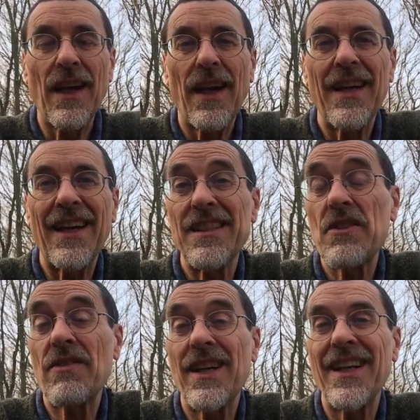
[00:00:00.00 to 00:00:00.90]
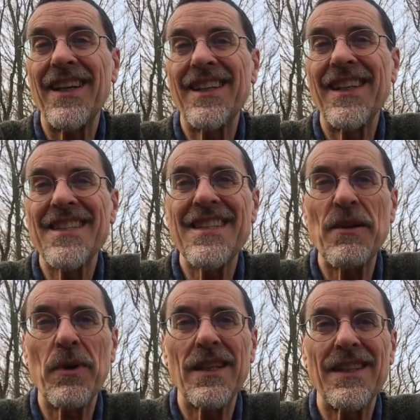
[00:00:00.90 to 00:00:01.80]
and try it and see
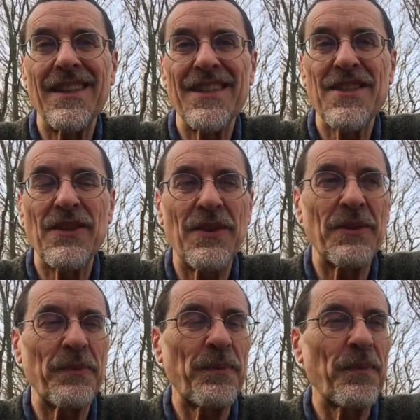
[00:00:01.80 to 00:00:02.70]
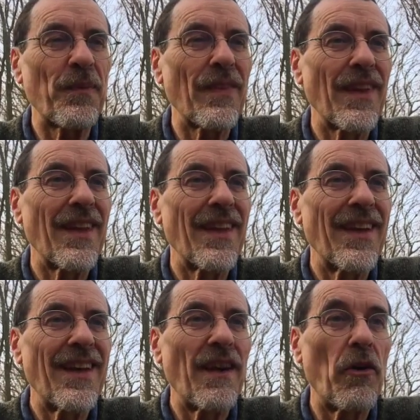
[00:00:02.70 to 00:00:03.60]
what it does to you.
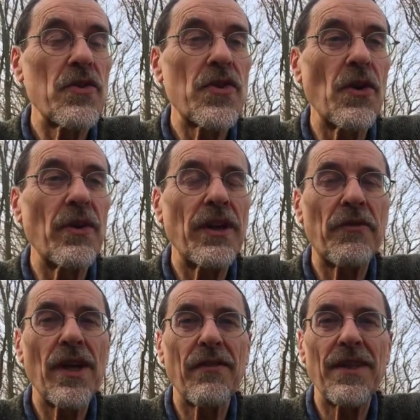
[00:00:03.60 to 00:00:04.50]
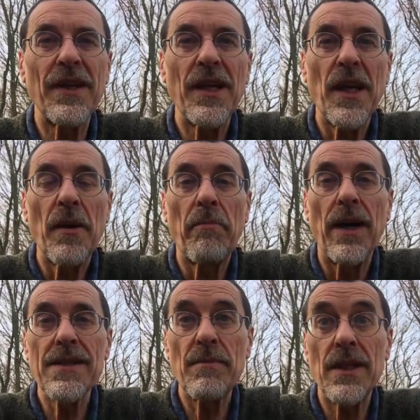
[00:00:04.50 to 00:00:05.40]
Also, if you have the
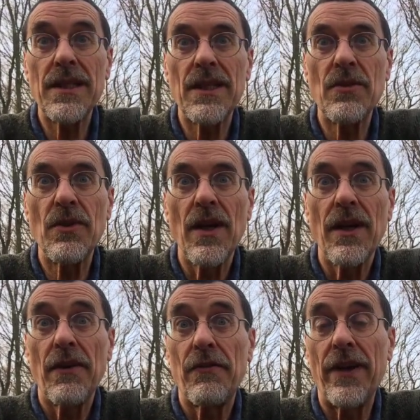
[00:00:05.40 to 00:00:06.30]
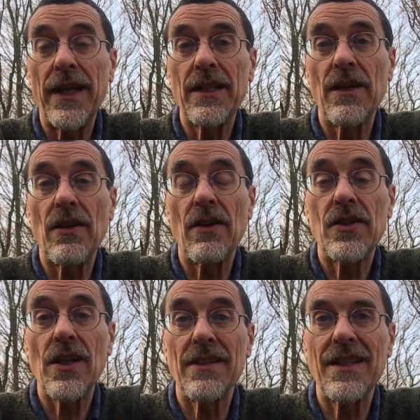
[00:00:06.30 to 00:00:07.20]
possibility to find a
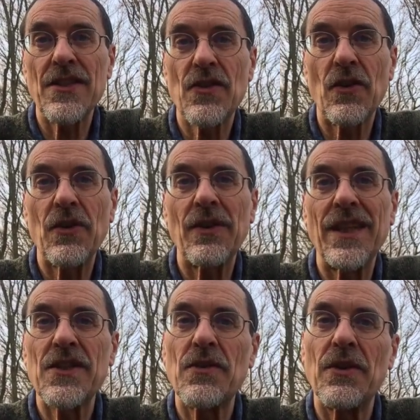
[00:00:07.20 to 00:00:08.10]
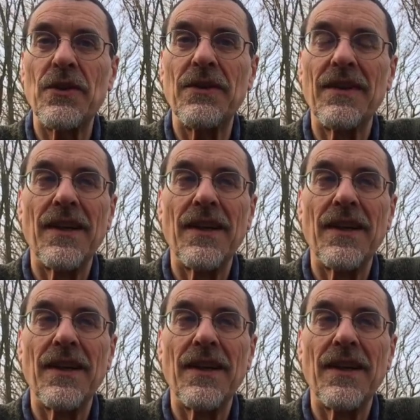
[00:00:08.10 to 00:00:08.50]
chanting circle next to you,